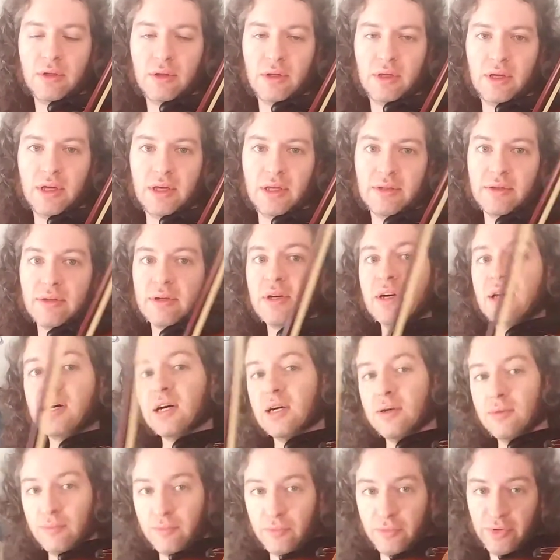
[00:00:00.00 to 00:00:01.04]
And
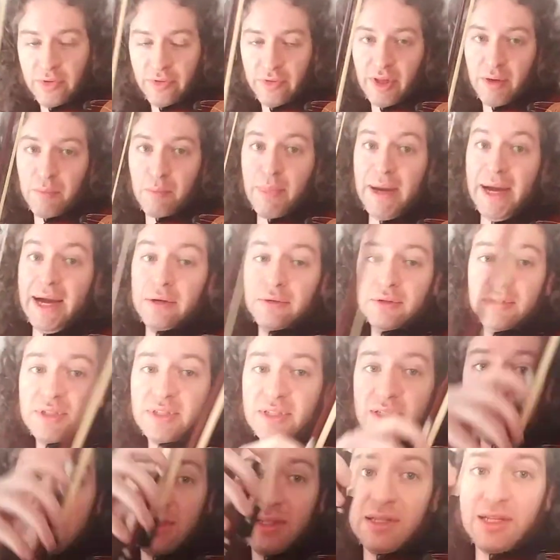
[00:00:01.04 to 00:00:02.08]
um, the bounce,
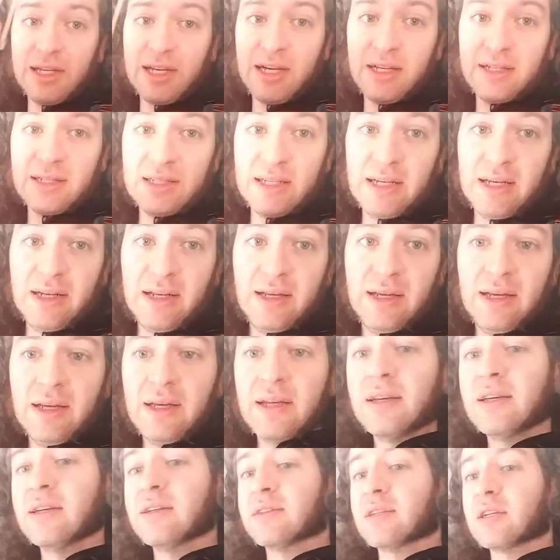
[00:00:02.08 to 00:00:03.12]
like I said,
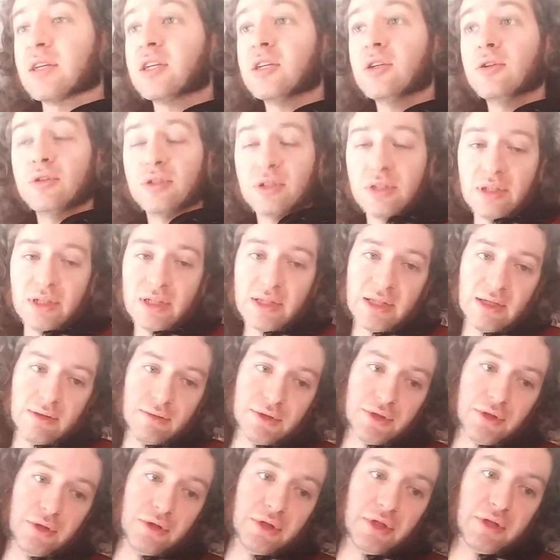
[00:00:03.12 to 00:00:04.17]
is a huge thing that
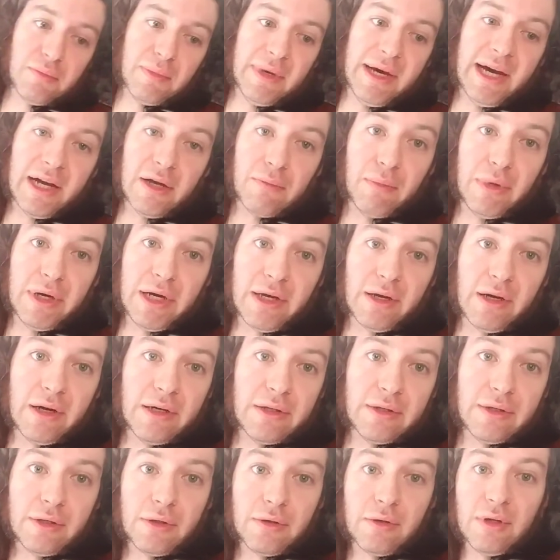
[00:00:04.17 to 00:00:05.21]
was holding back my
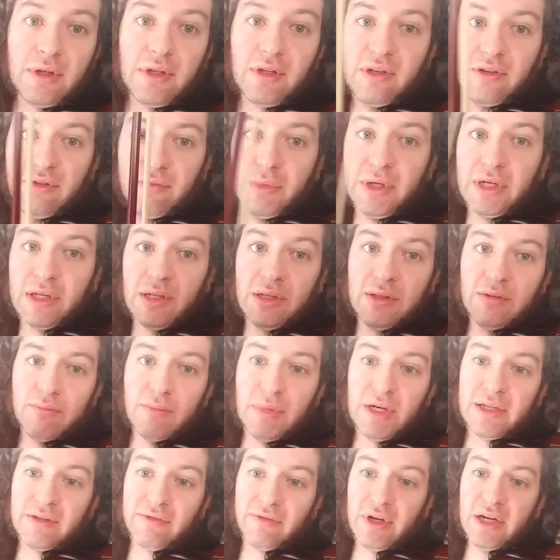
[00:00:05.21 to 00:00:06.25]
continuity of my
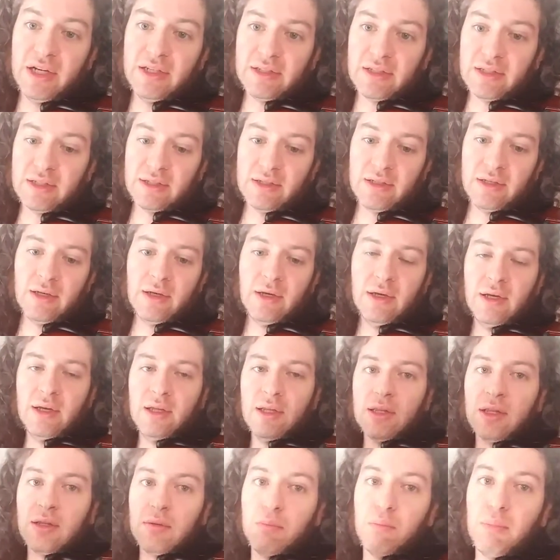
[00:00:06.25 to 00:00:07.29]
my phrases.
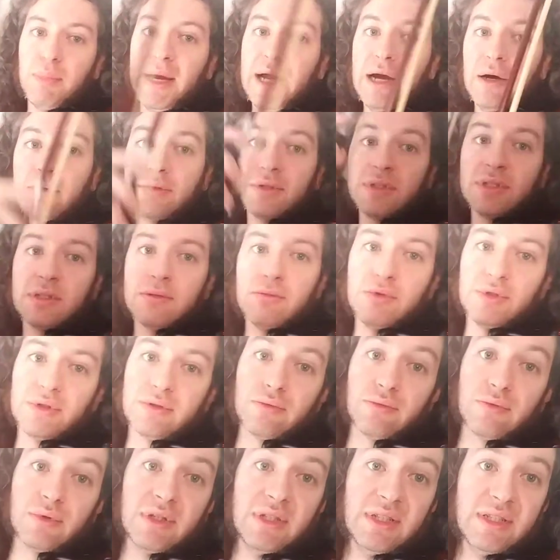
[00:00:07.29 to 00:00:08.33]
The bounce was
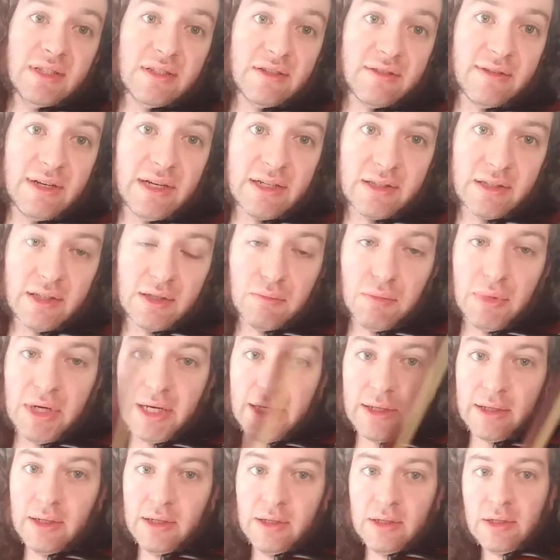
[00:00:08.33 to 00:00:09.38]
really affecting
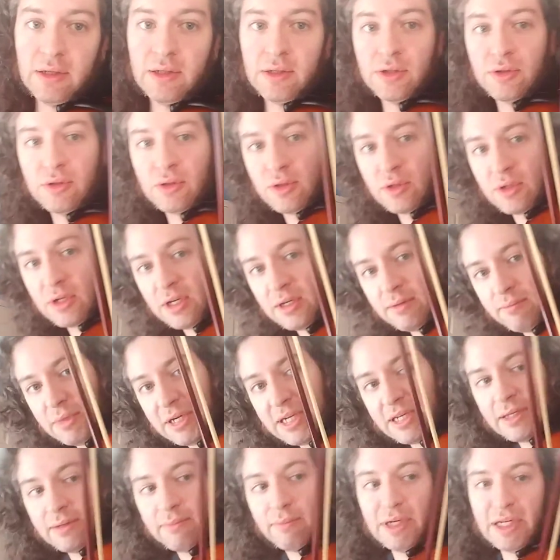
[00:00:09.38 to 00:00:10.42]
my
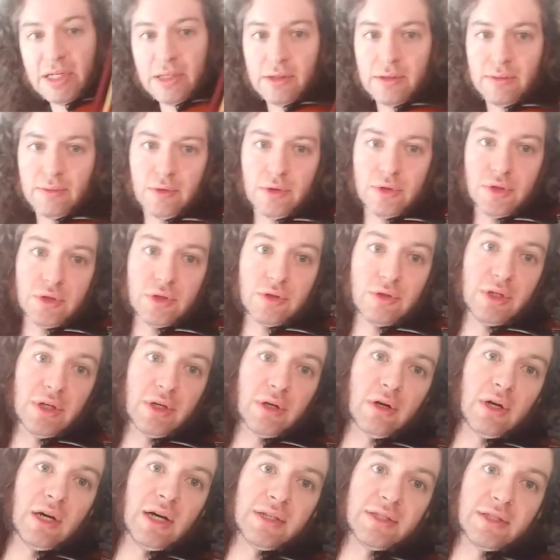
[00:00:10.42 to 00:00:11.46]
my my string
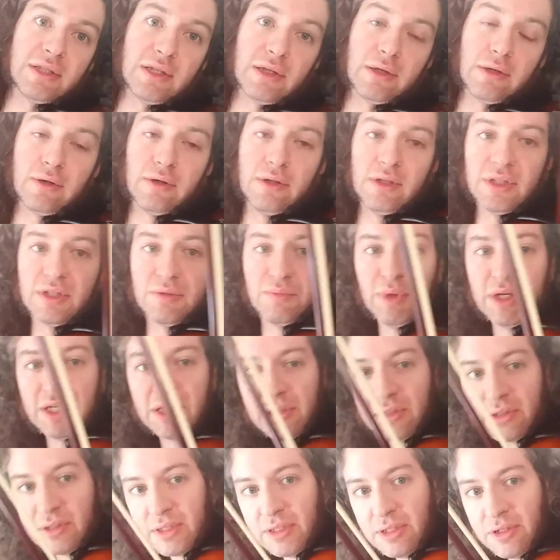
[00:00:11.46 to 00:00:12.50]
crossing,
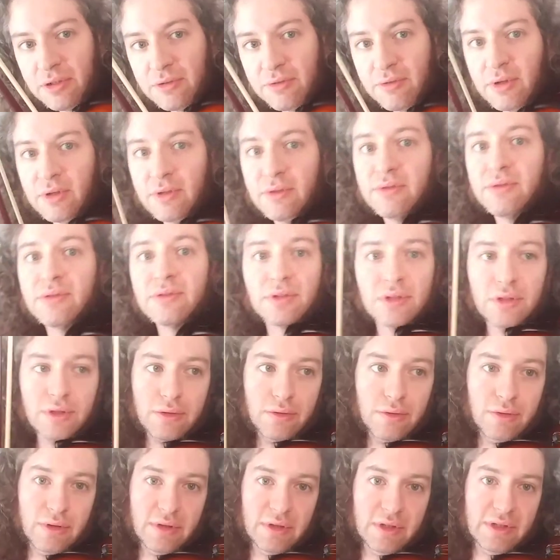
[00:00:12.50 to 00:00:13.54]
especially over
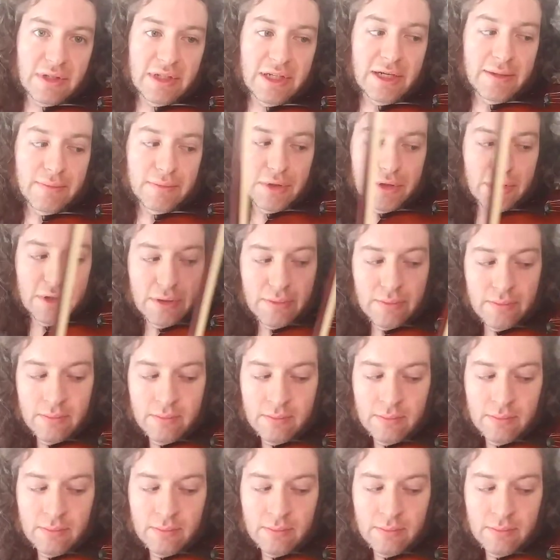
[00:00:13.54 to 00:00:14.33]
to the top string.